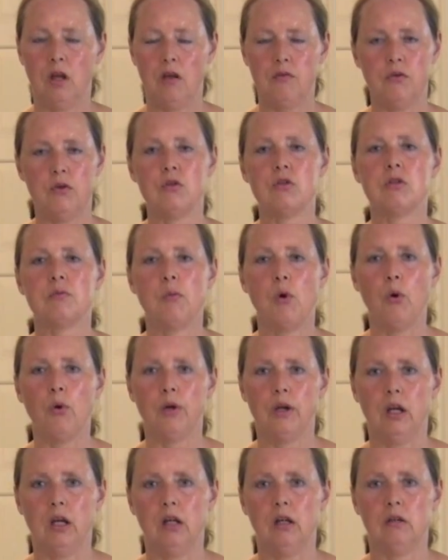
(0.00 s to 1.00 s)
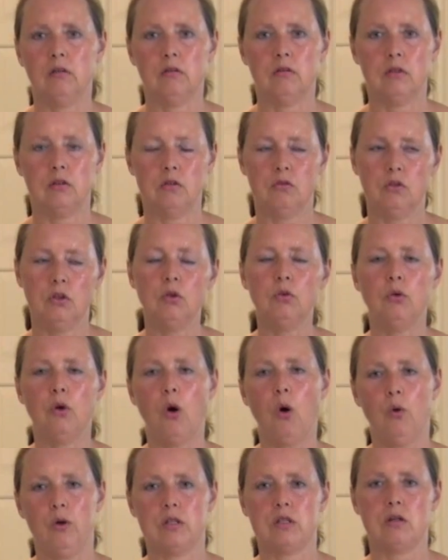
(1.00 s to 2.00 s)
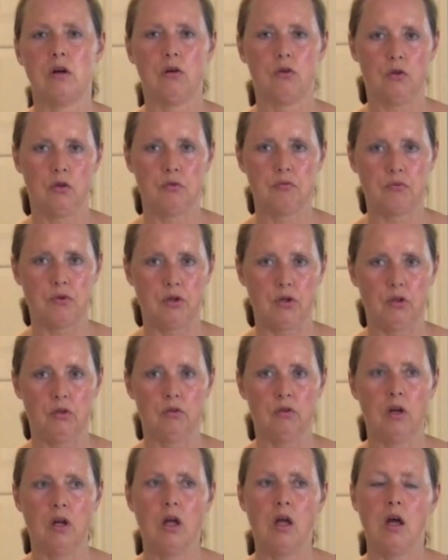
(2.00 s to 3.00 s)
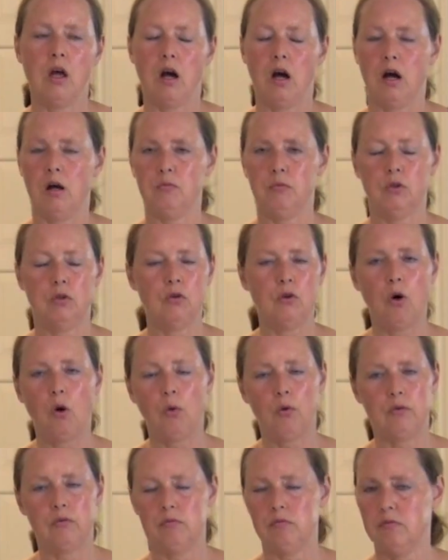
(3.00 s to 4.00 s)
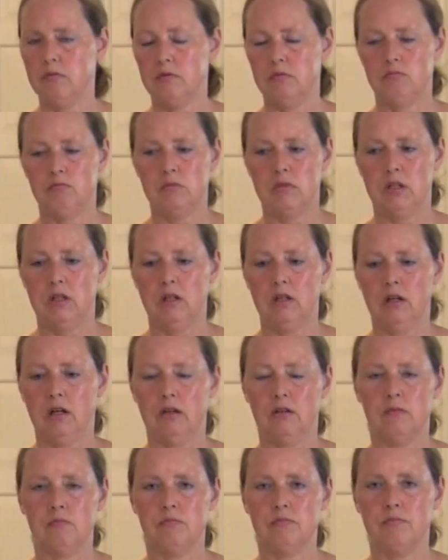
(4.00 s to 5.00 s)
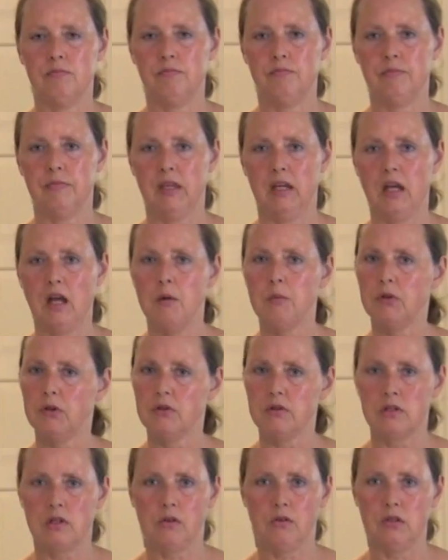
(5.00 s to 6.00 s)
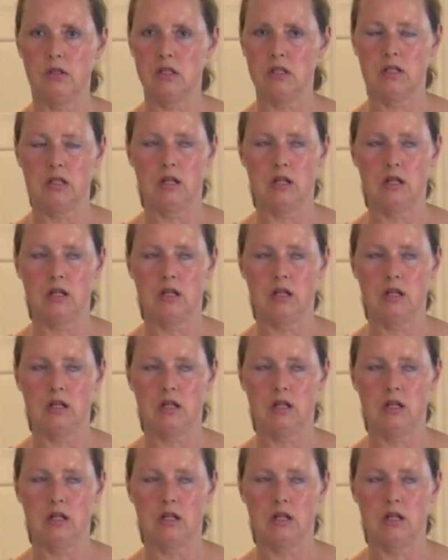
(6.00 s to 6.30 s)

if you're smoking, you know it's not good for you. You know the chemicals that are in